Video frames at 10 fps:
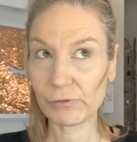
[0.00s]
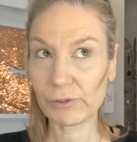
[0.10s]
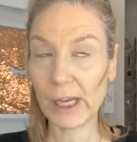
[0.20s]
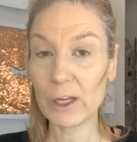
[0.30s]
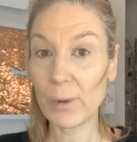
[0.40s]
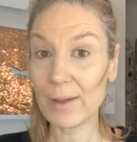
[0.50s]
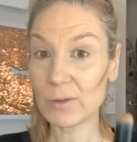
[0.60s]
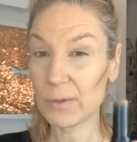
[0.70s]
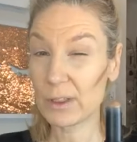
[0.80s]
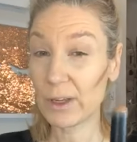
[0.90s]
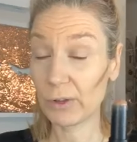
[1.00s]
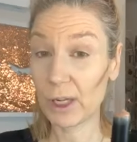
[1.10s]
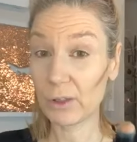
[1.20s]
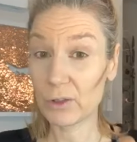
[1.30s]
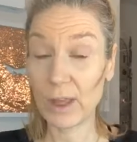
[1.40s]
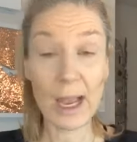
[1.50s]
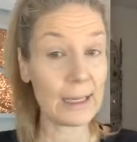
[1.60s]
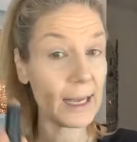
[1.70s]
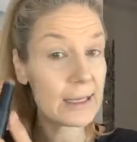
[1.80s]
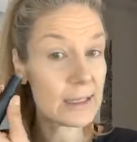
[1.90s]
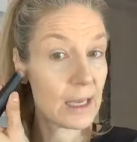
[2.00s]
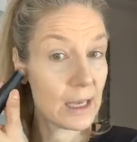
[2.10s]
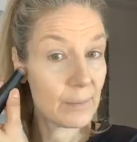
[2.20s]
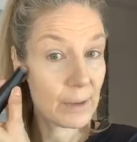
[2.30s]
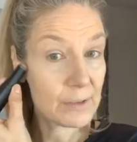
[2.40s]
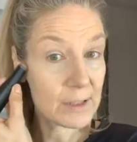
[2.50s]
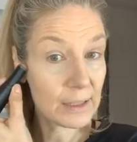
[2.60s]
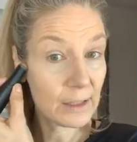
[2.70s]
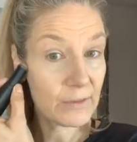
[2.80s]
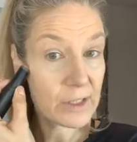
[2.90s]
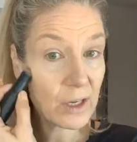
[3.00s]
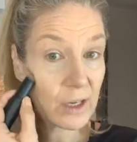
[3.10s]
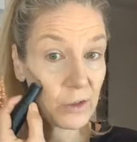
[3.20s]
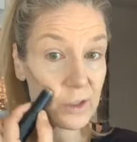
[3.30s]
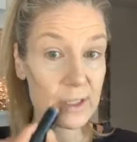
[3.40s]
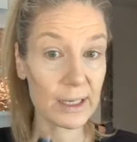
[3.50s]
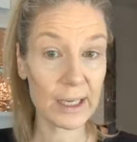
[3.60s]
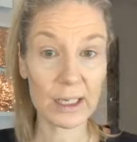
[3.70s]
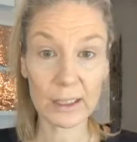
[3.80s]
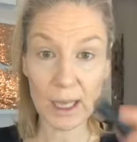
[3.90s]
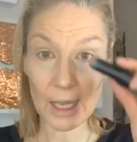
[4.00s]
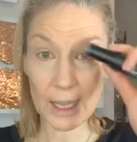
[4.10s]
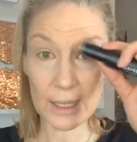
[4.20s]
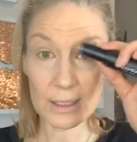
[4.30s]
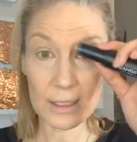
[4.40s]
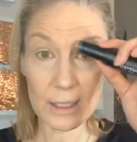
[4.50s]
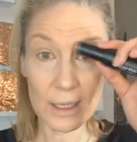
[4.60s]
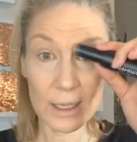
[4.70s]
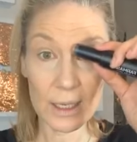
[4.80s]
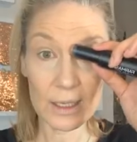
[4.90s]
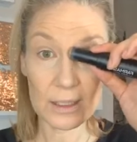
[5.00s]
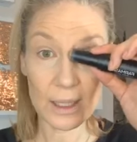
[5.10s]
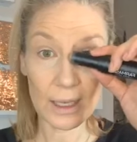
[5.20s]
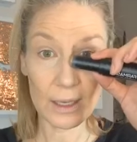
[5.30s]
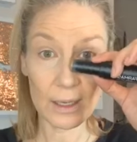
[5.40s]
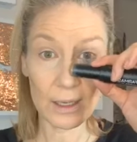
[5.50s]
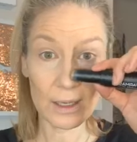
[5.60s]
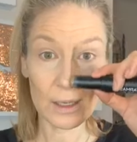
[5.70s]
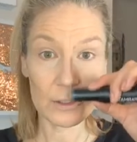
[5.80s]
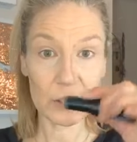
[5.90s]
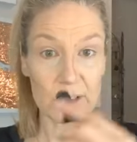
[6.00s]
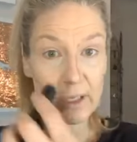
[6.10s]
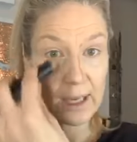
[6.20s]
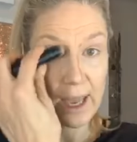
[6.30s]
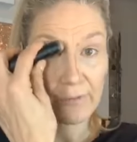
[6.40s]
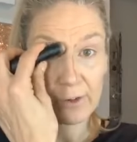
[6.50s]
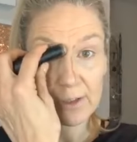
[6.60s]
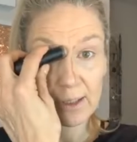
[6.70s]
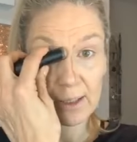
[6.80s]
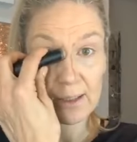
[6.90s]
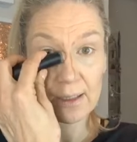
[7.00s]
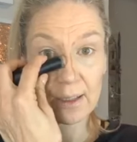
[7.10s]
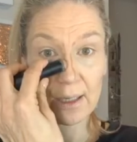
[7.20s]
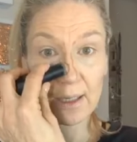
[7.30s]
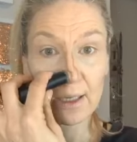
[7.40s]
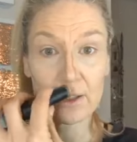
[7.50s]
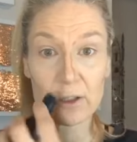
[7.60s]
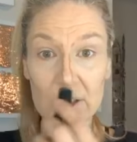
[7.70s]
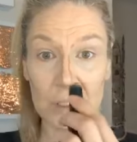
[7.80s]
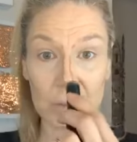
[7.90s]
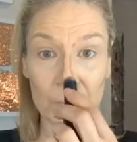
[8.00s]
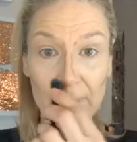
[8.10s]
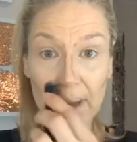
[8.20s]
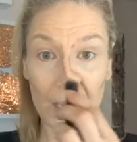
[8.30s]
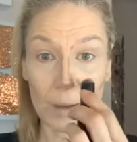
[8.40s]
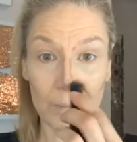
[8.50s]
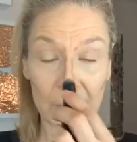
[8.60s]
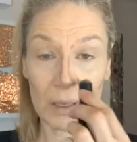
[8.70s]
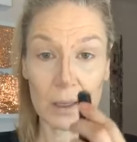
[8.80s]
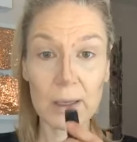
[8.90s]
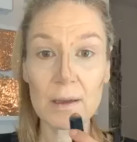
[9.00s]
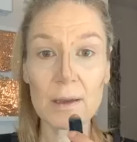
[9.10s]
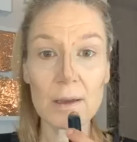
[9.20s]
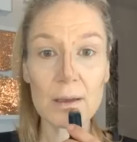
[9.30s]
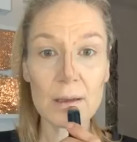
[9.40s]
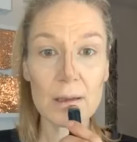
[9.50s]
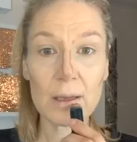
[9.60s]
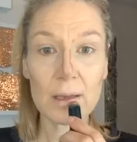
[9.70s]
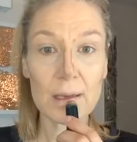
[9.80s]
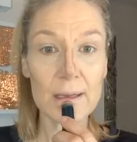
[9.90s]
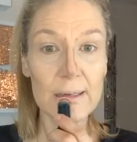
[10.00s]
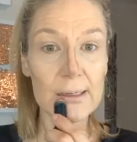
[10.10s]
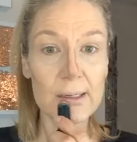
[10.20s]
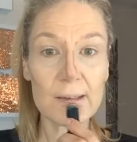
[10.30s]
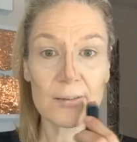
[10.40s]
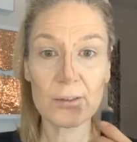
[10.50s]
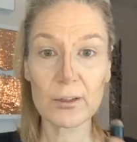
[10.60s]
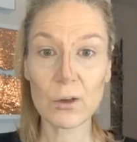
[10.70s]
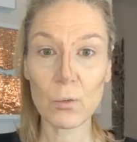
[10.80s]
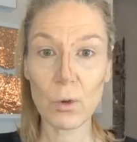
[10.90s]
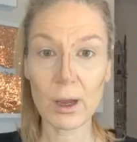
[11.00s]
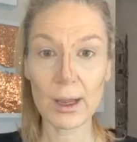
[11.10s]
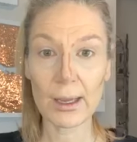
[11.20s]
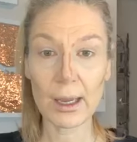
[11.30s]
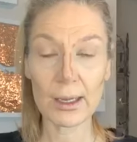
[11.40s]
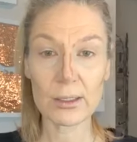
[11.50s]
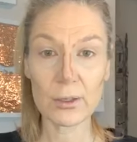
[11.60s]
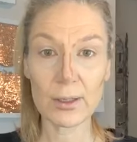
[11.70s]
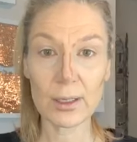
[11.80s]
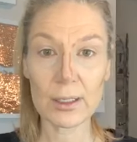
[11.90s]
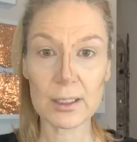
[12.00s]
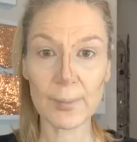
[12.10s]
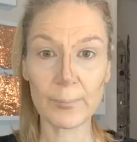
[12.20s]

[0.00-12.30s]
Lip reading: I know we have some different colors of the highlight, but I love this contour stick. It glides. It's like just effortlessly, just bam. And if you know why I do this,